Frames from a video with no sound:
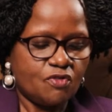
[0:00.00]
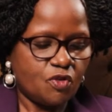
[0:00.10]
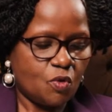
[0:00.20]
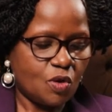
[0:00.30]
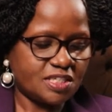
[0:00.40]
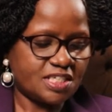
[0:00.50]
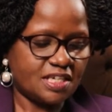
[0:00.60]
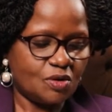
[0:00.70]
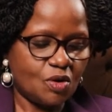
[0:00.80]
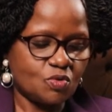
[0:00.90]
For what
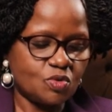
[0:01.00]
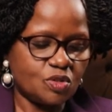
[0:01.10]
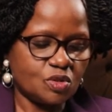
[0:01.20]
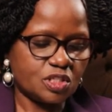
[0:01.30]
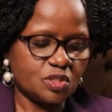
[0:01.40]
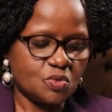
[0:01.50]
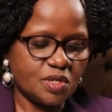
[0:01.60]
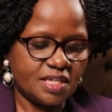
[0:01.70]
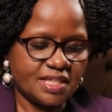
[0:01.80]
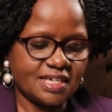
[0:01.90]
the law could not do, in